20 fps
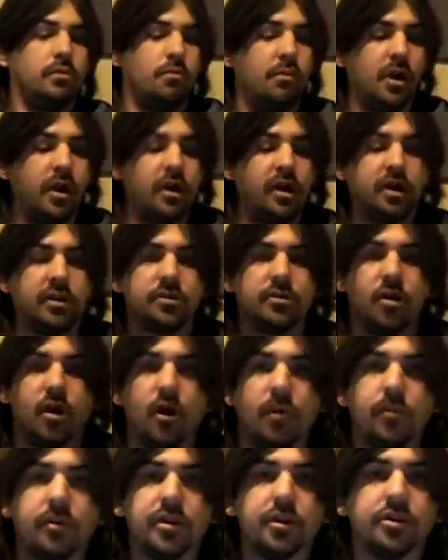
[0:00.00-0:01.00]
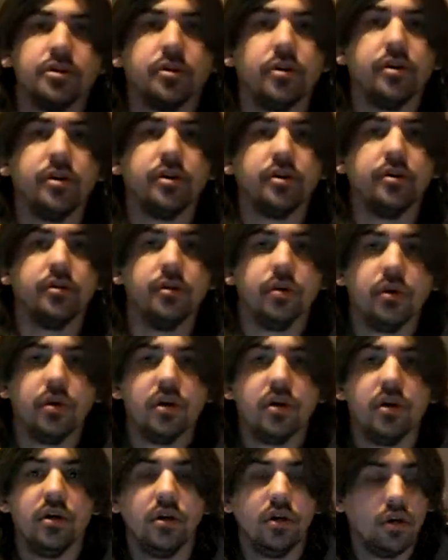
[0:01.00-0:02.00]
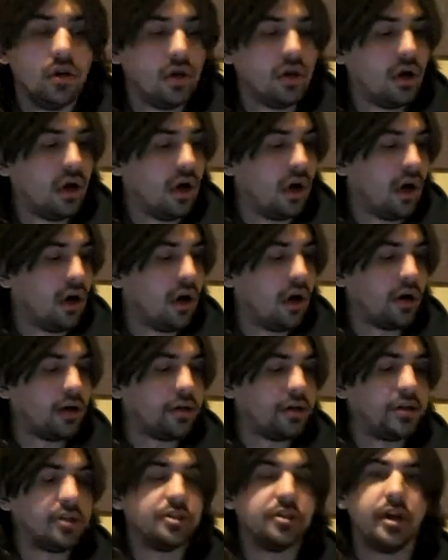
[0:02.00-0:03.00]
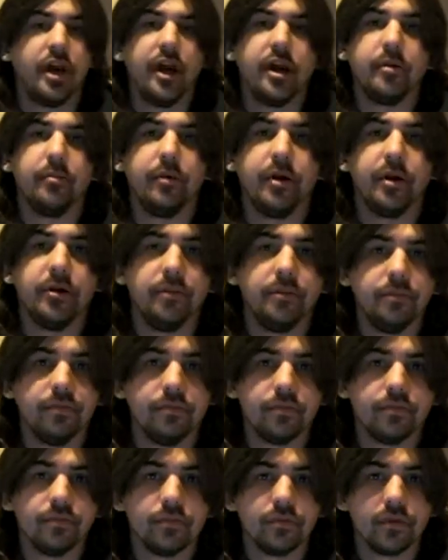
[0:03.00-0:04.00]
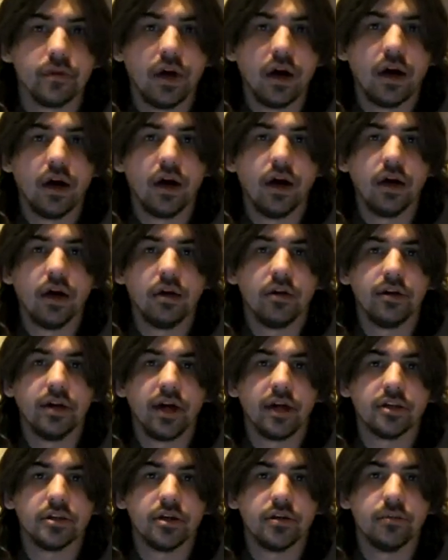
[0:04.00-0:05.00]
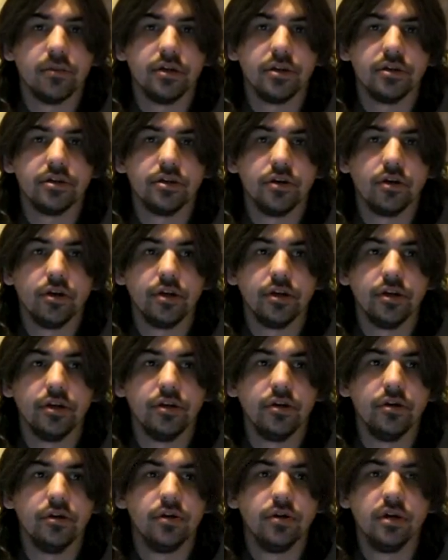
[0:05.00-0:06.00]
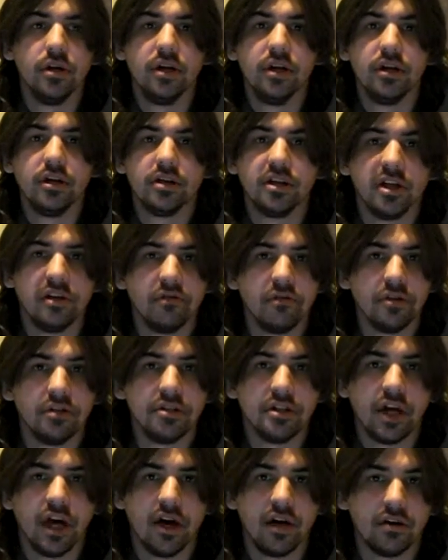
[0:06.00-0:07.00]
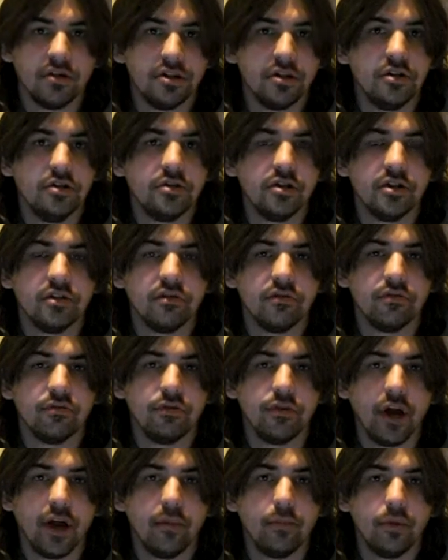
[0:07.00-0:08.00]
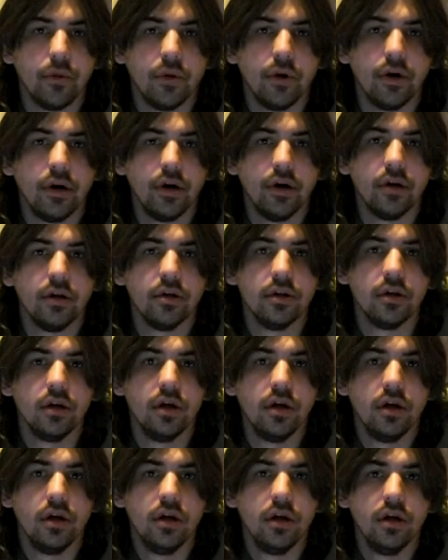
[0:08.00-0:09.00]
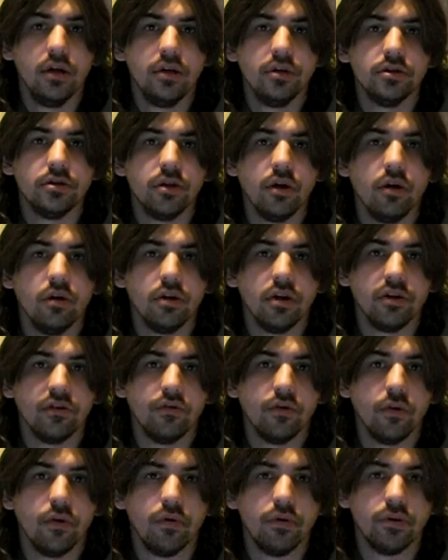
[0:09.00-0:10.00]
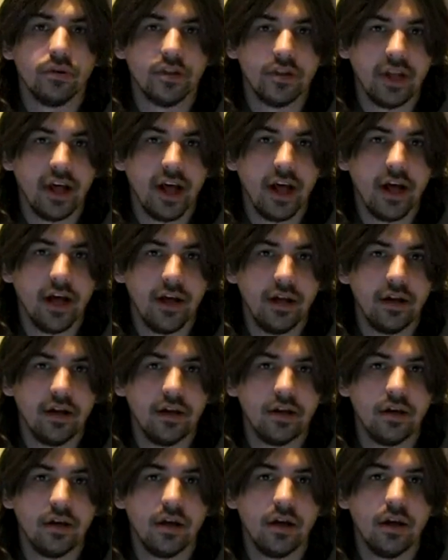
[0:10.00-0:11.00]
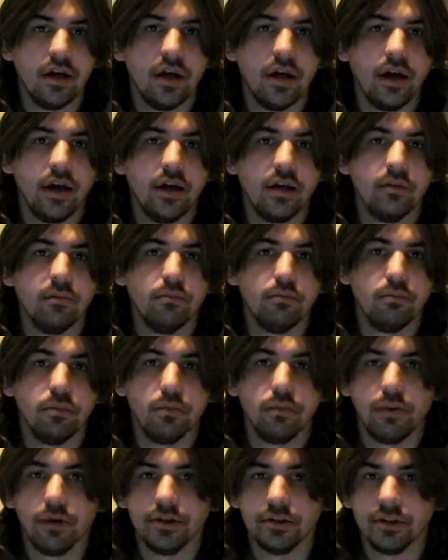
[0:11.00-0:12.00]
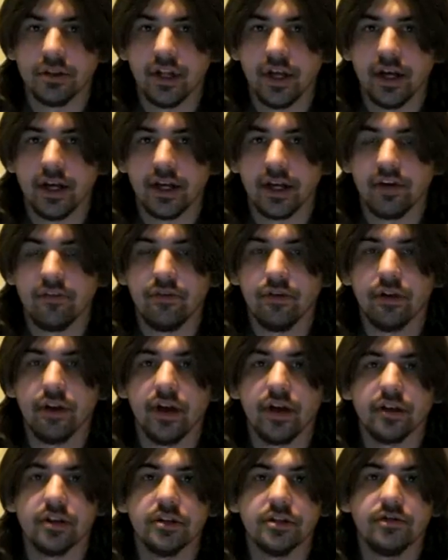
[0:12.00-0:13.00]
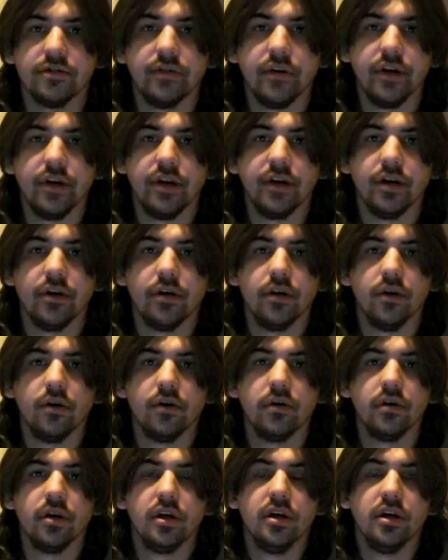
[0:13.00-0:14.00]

But that's all I'm going to show you on this segment. Next I'm going to show you different sounds using fretboard. So look forward to that. Push like if you like this video